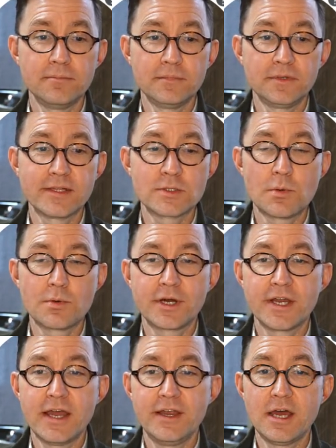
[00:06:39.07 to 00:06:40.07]
That's where we're going
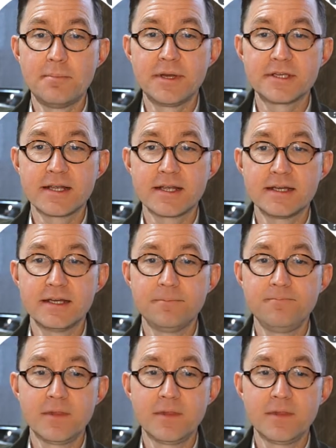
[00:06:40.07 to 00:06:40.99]
to end up in a second.